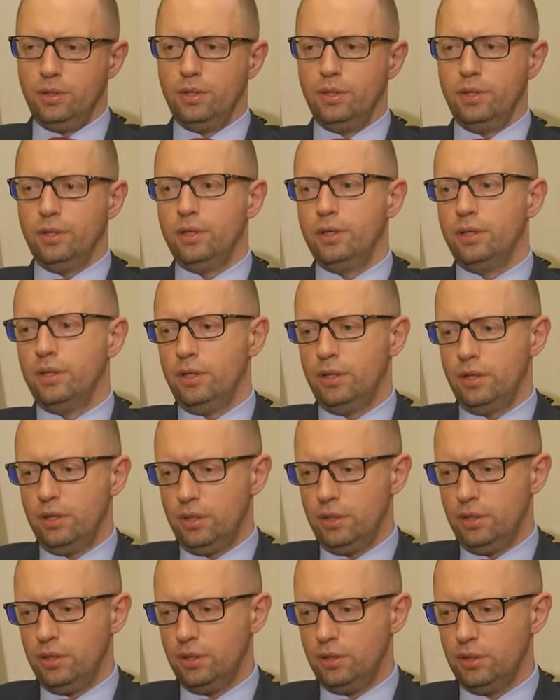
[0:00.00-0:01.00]
Uh,
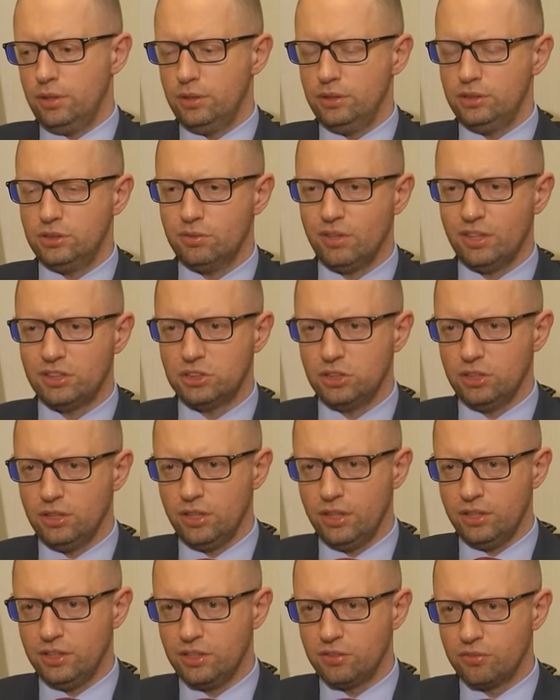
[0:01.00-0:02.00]
these
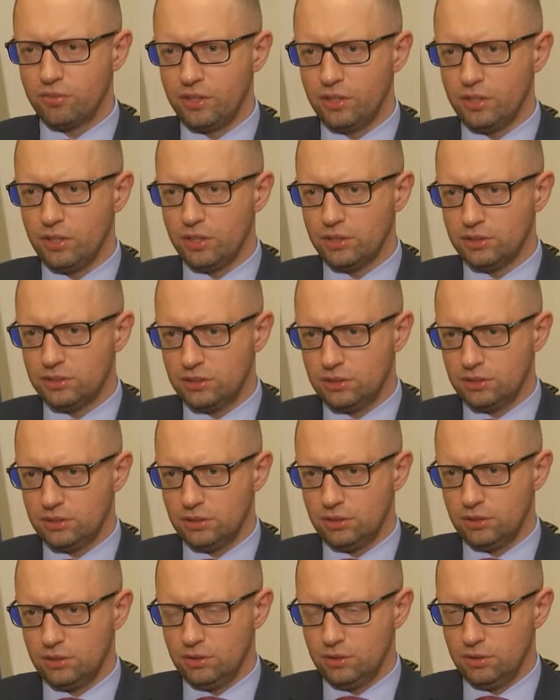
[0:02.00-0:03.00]
Russian-led
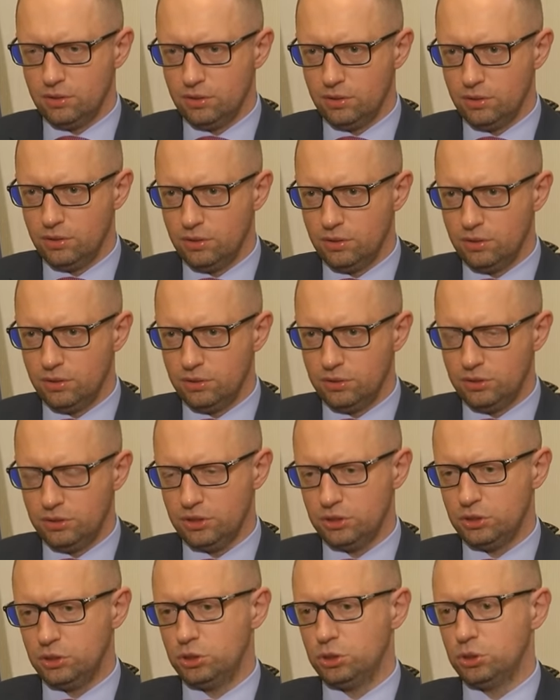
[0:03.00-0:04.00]
guerrillas
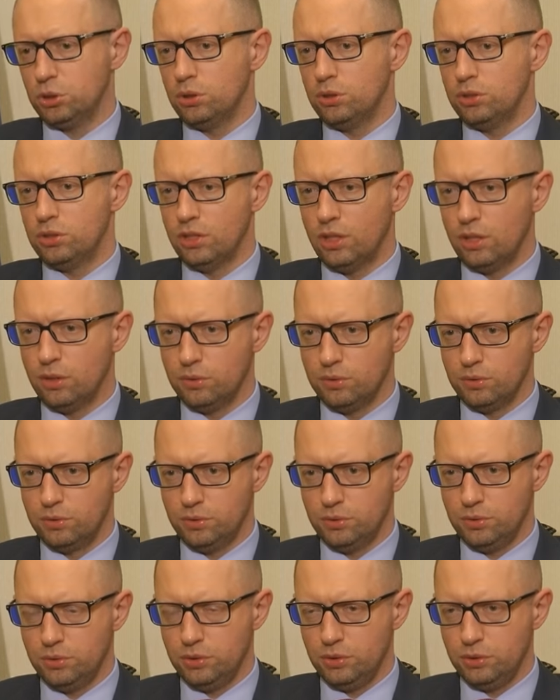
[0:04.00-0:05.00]
just shot
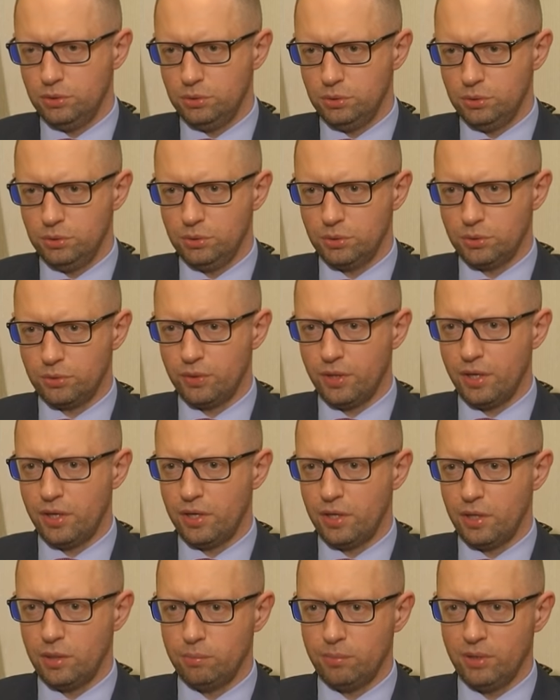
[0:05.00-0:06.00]
down two
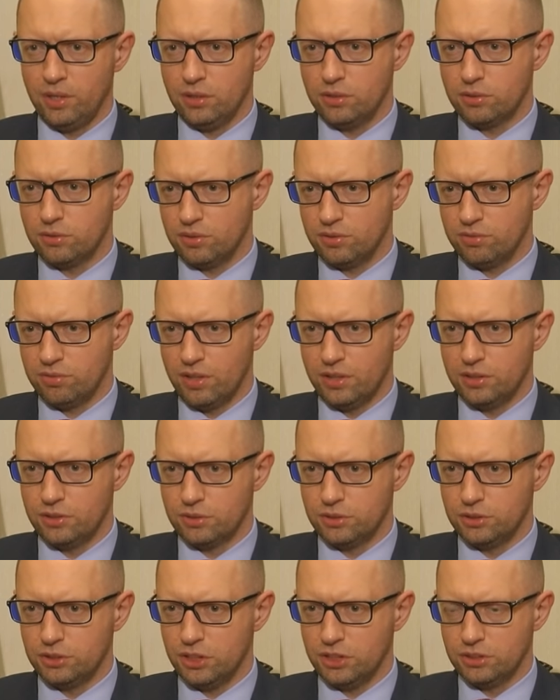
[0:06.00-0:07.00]
Ukrainian military
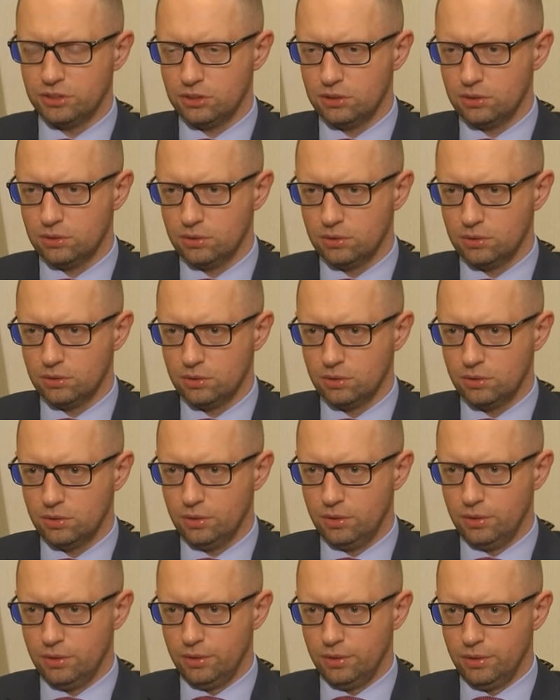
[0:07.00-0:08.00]
fighter jets.
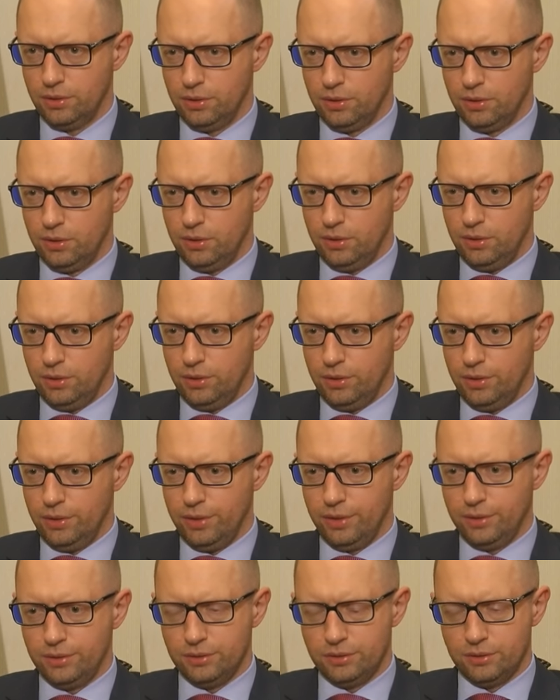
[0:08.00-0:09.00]

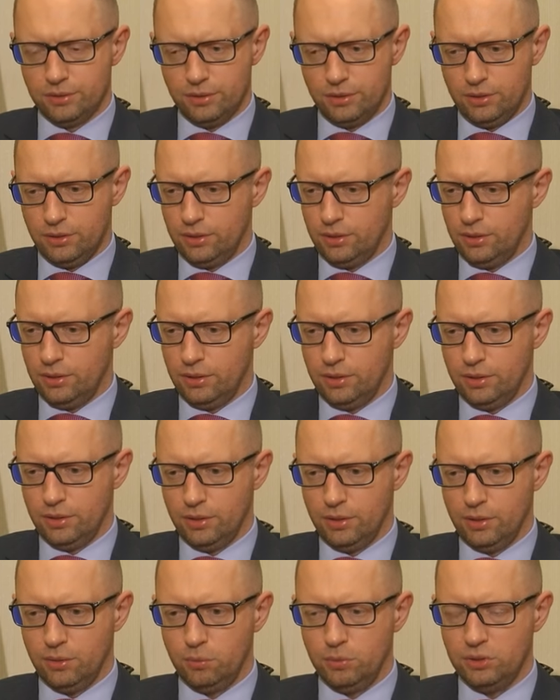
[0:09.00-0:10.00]
And
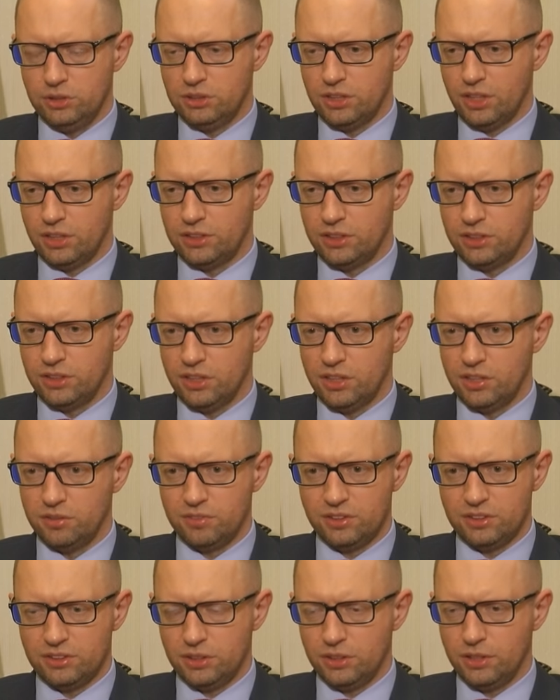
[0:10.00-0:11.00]
uh, we started an
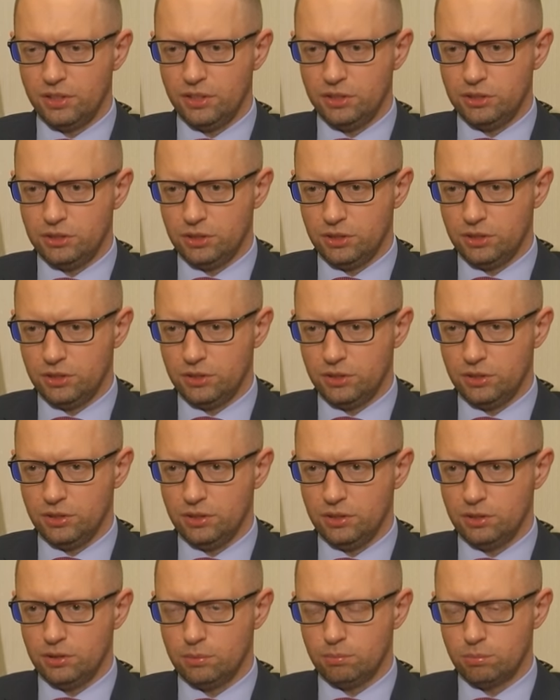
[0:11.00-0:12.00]
investigation,
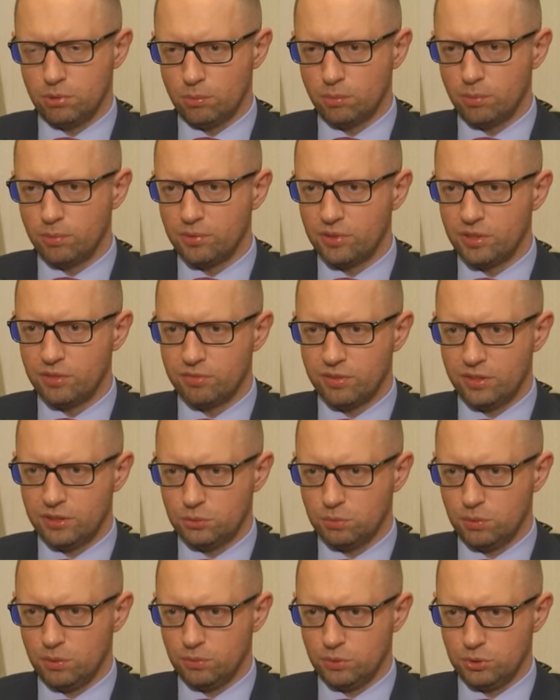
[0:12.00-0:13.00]
and probably the
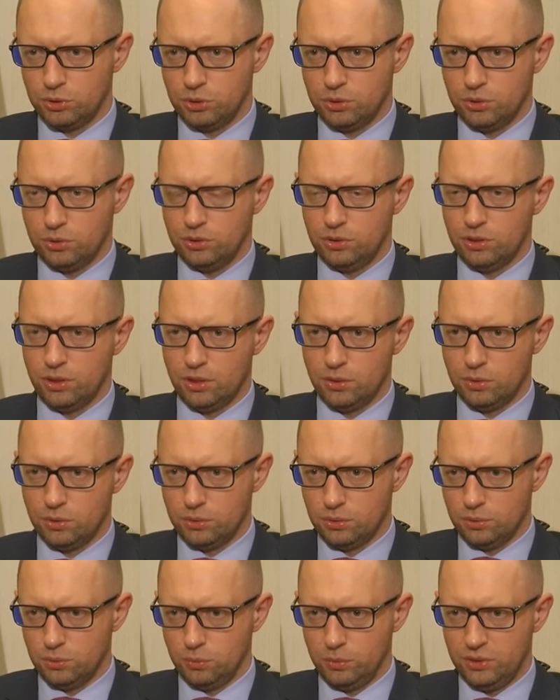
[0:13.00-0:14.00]
first one was shot
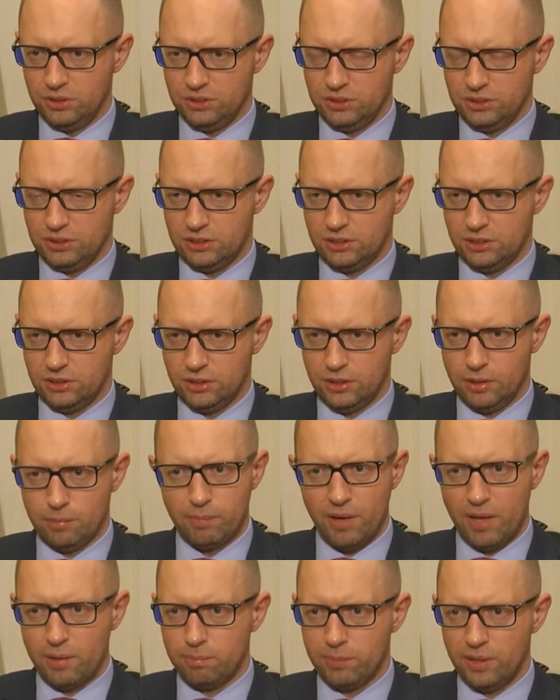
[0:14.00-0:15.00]
down with uh,
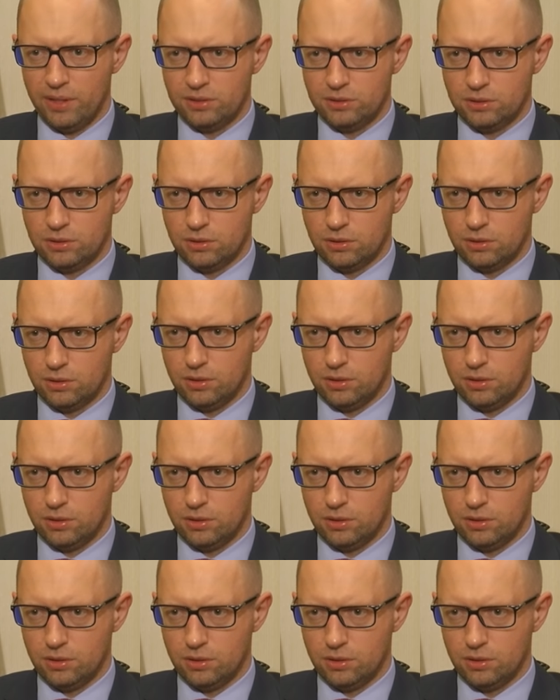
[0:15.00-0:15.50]
MANPAD,